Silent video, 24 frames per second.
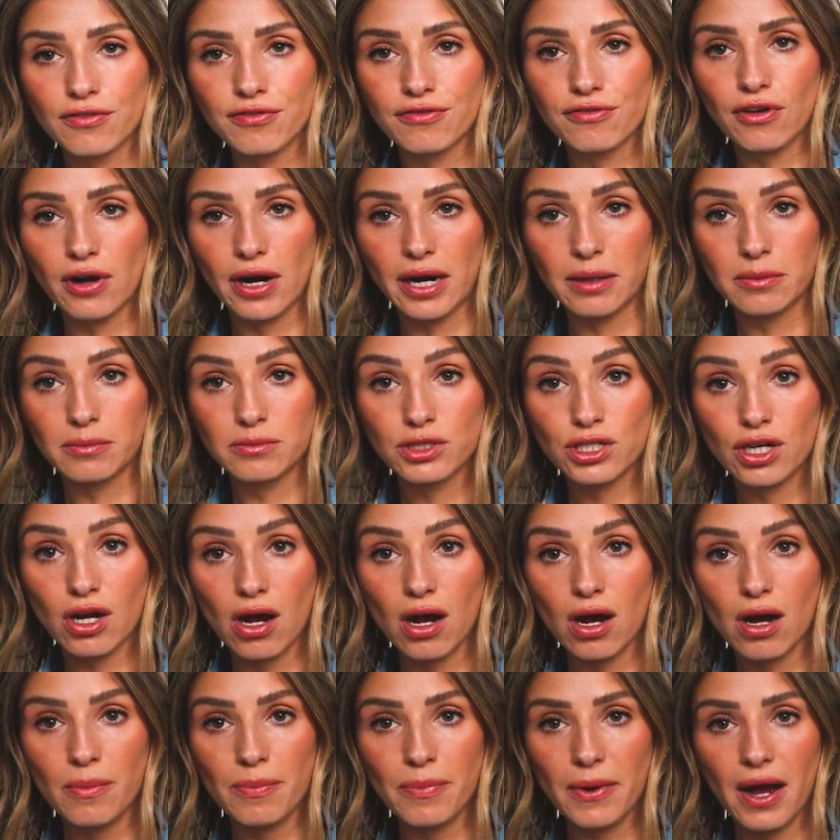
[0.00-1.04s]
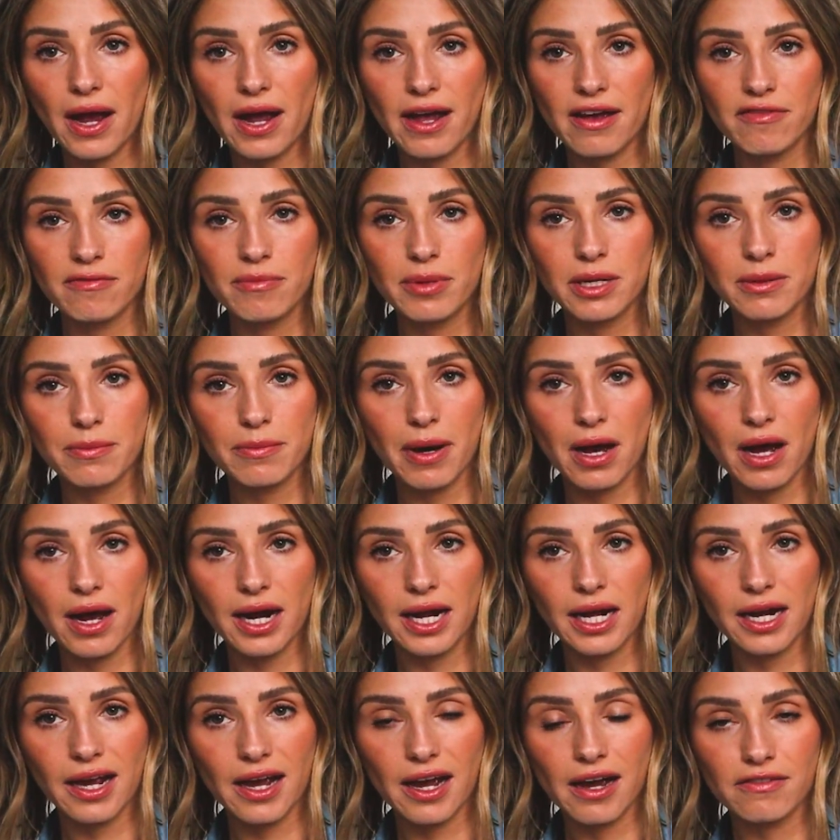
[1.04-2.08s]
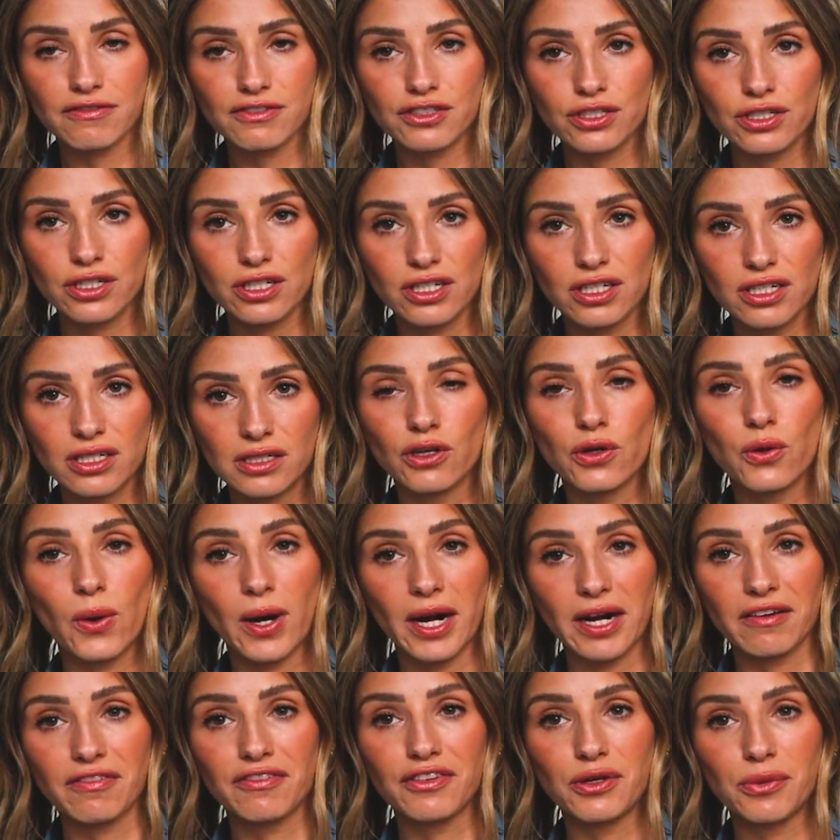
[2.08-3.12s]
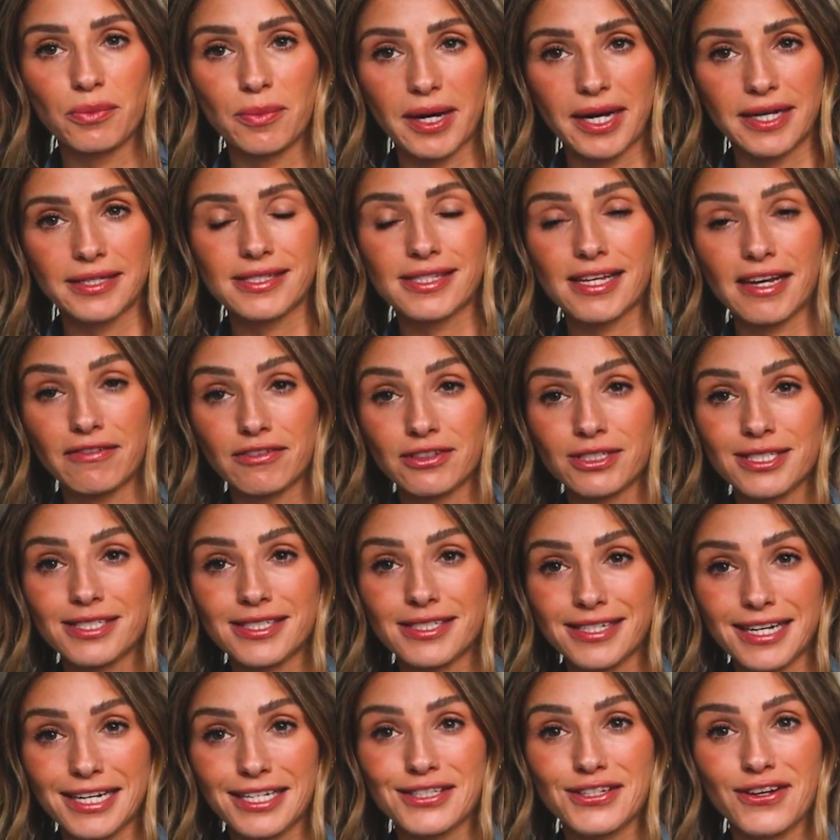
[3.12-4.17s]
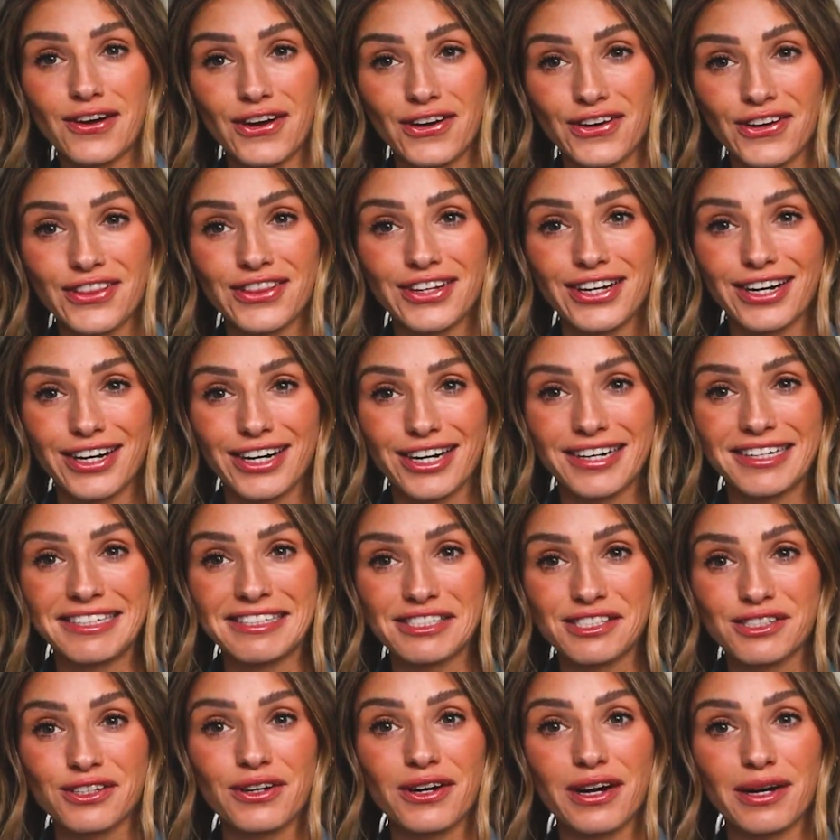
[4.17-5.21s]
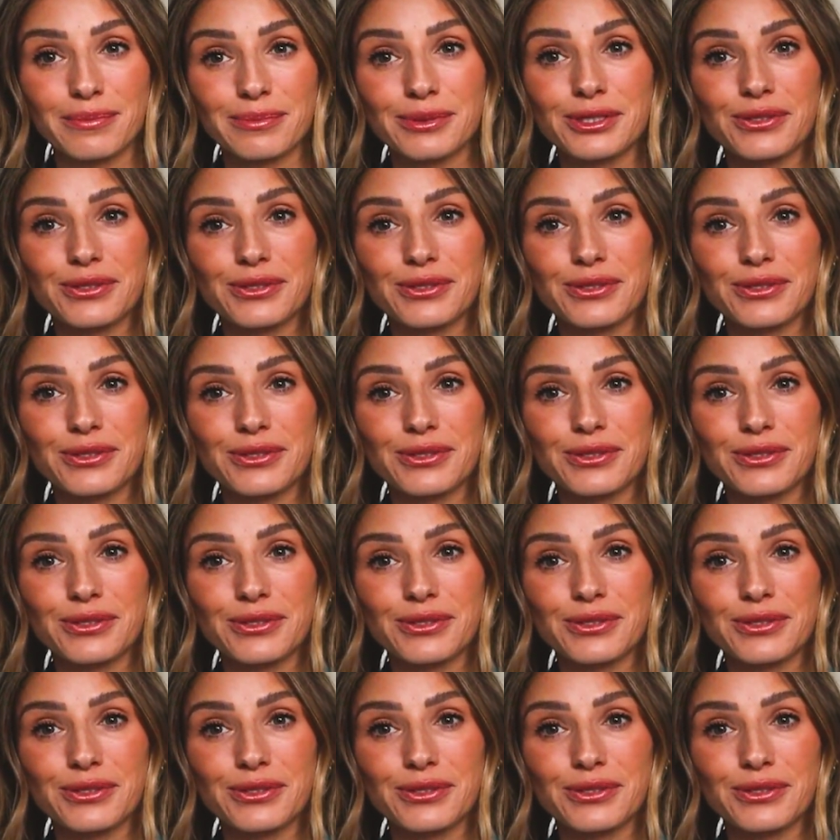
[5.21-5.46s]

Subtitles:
Frame top, I have been pining after for quite a few months, ever since I saw it on their Instagram